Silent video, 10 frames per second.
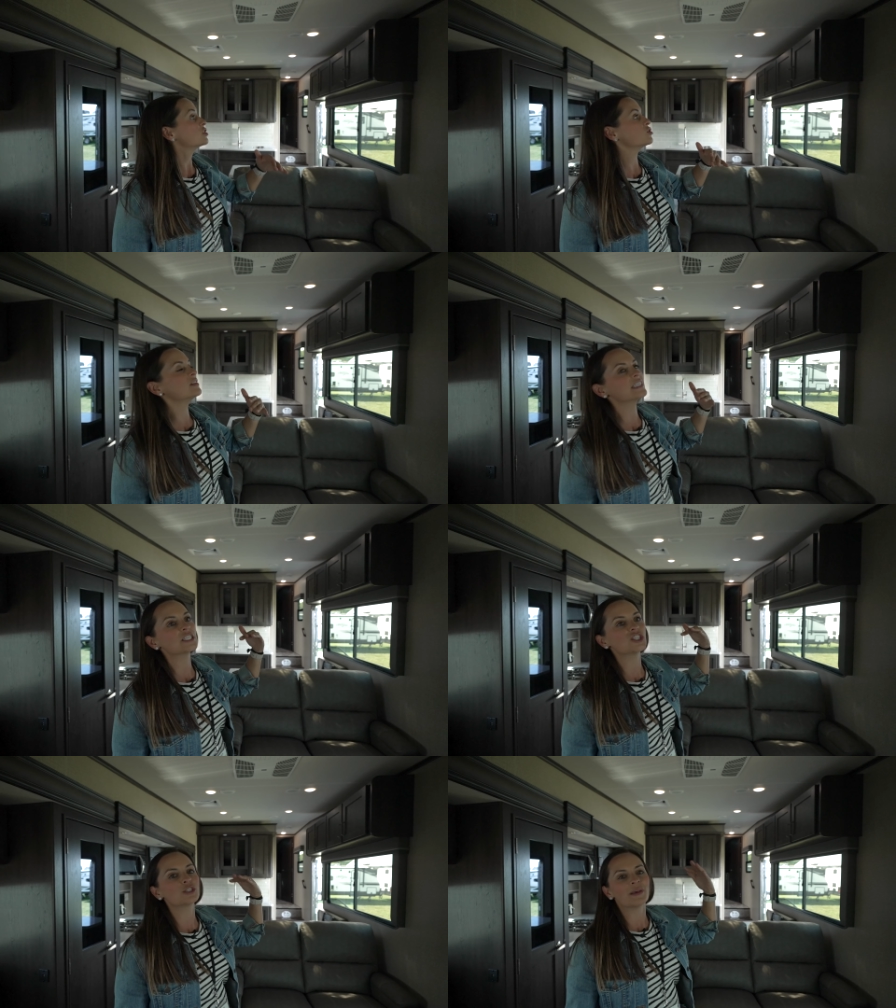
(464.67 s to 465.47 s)
So
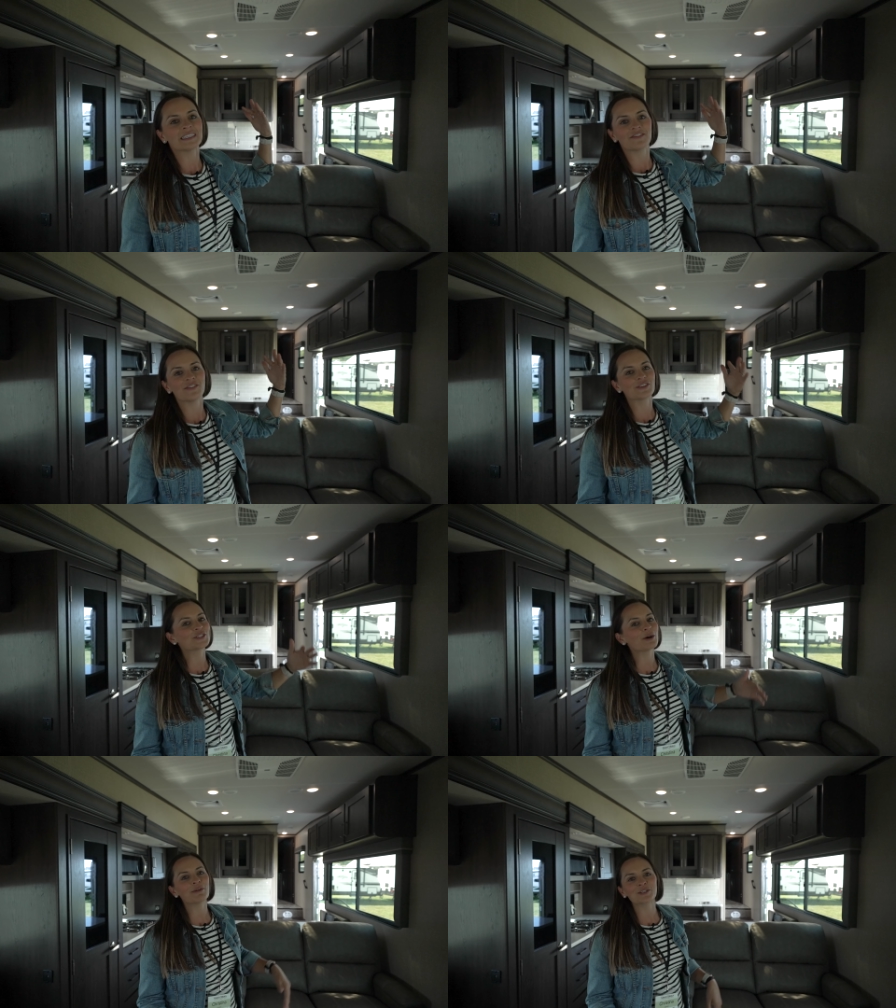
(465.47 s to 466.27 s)
this just makes it feel
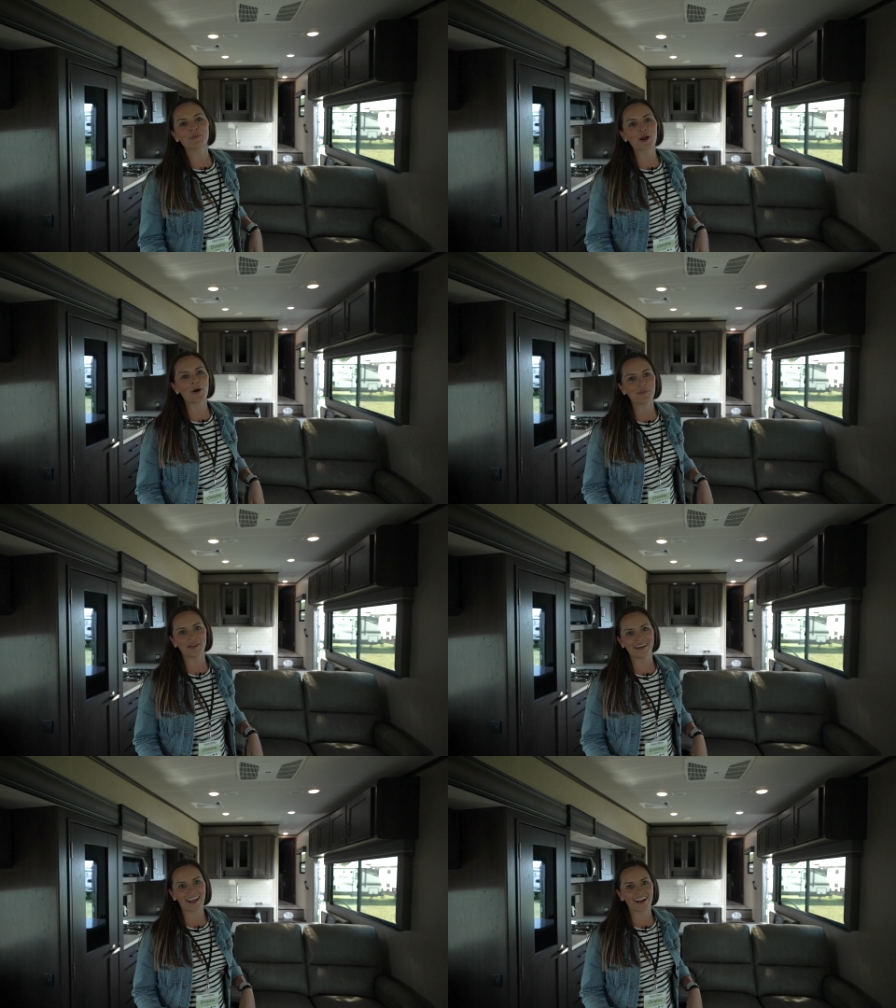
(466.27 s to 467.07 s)
so much more
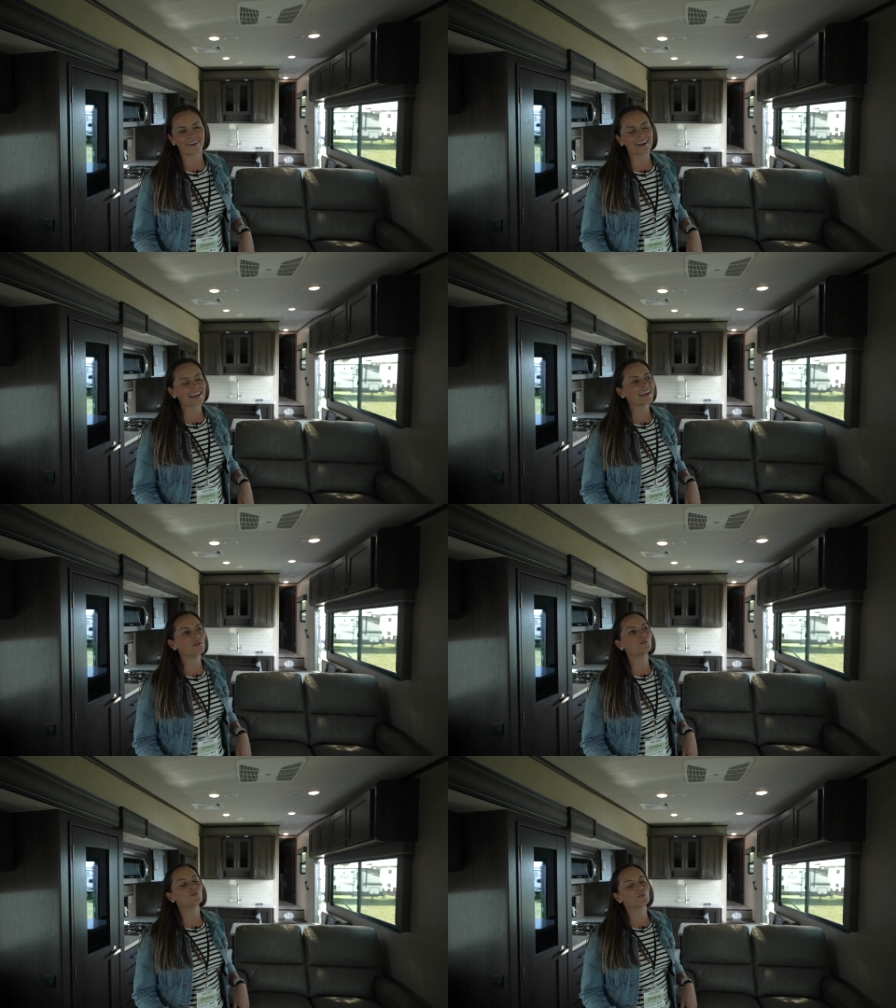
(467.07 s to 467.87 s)
open and airy,
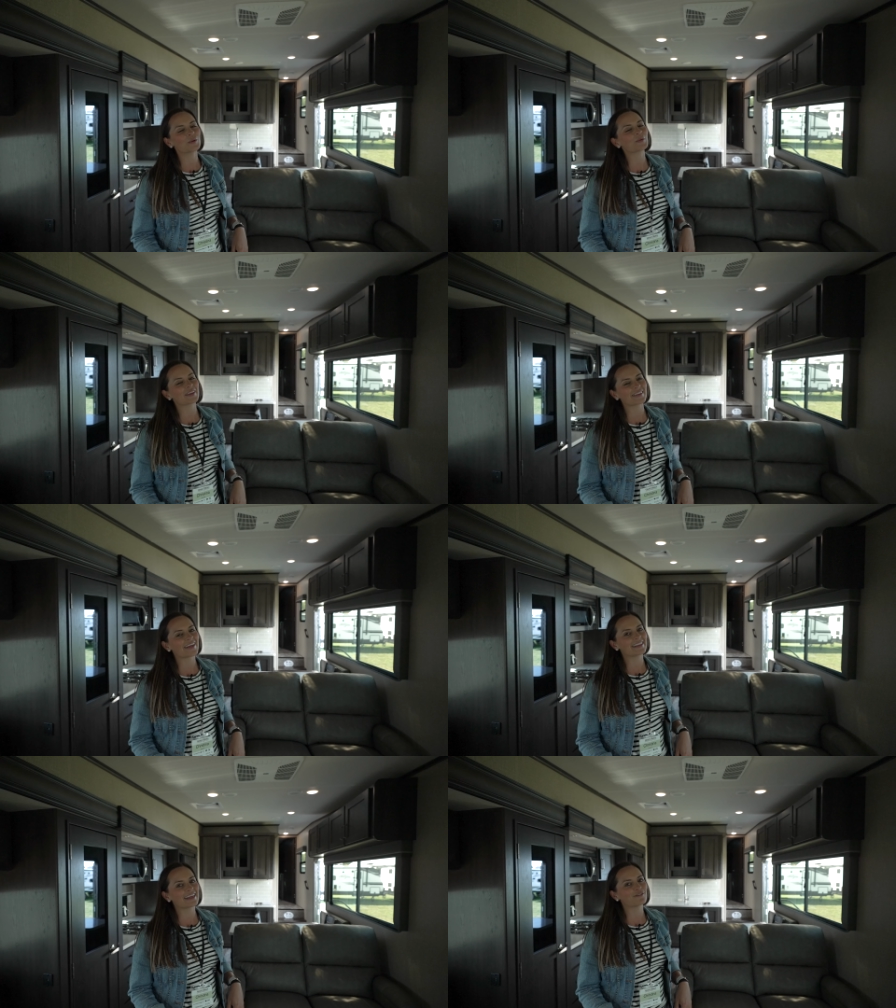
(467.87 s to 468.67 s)
and we really
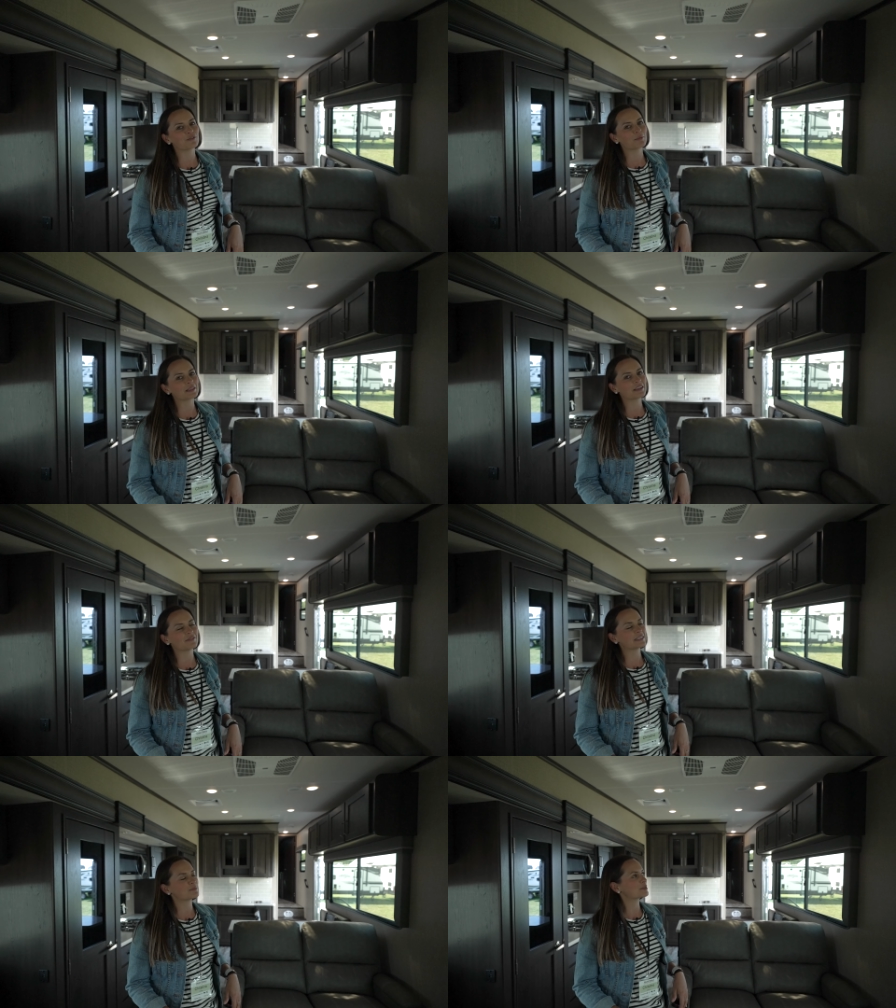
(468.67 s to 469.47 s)
like that from a living's